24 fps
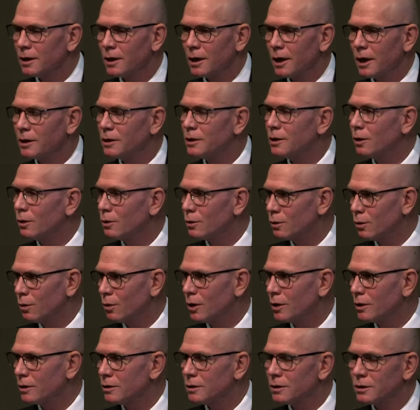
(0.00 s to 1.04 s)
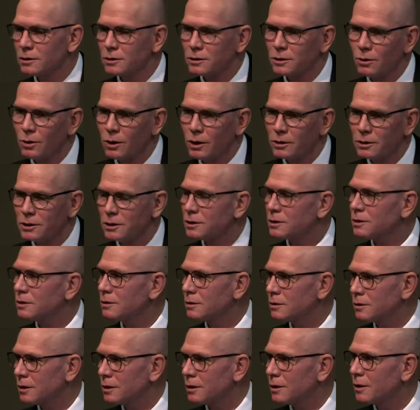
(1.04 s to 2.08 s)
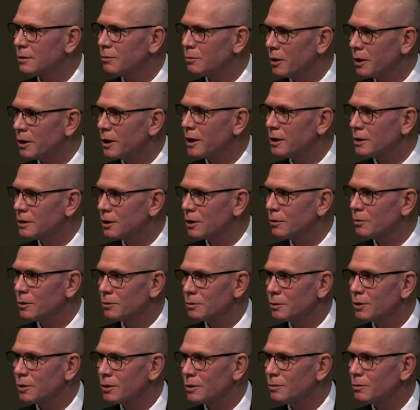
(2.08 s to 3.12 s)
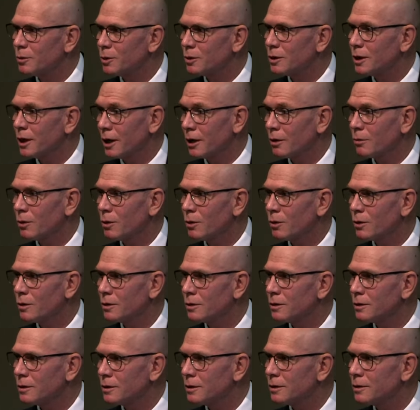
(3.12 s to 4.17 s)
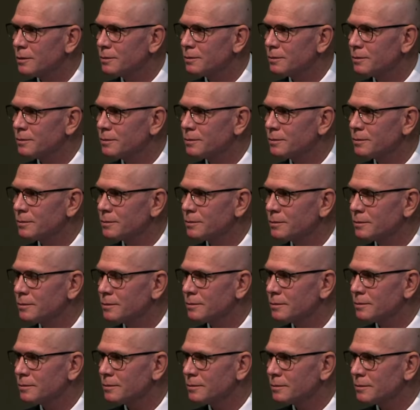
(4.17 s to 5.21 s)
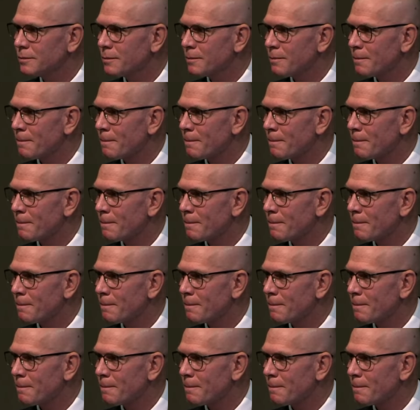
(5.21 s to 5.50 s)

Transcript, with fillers: I don't want. So I just, uh, by that time, I'm going to put ECMO on. Oh, thank you.